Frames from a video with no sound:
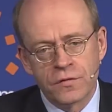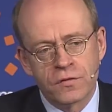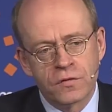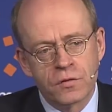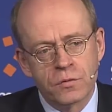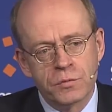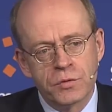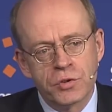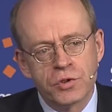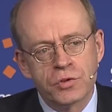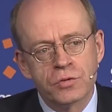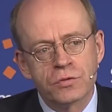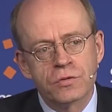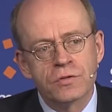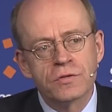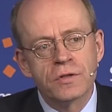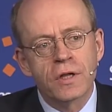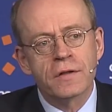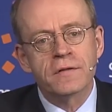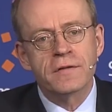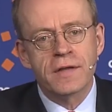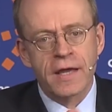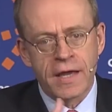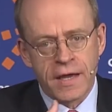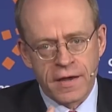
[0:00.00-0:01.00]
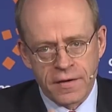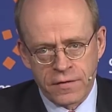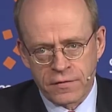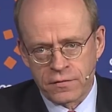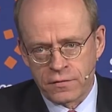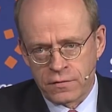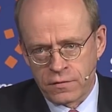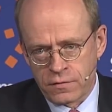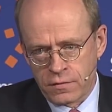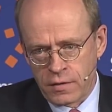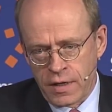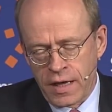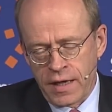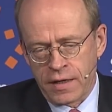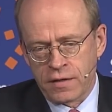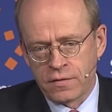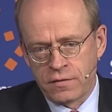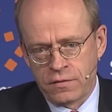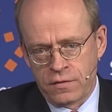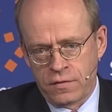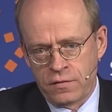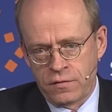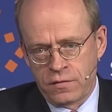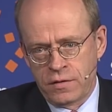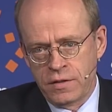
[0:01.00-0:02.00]
So we should not
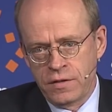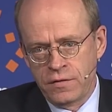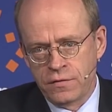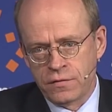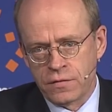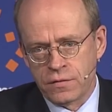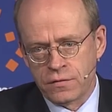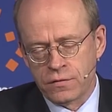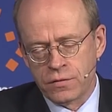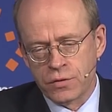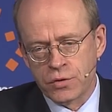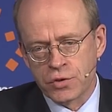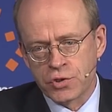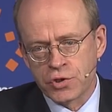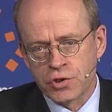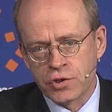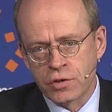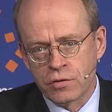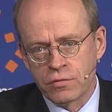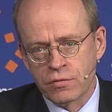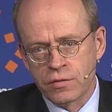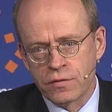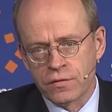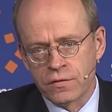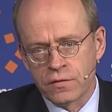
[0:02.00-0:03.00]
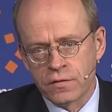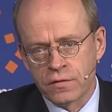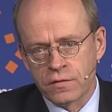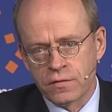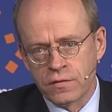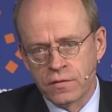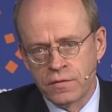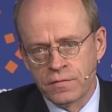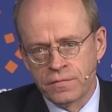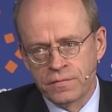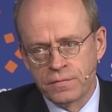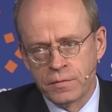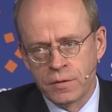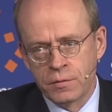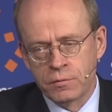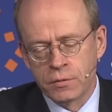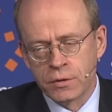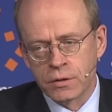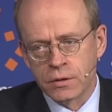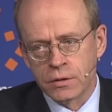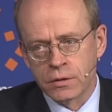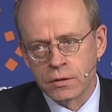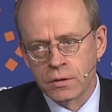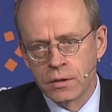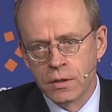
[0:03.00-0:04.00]
act at least as insurers as if we
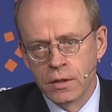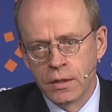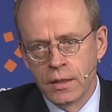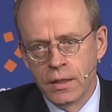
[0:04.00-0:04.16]
were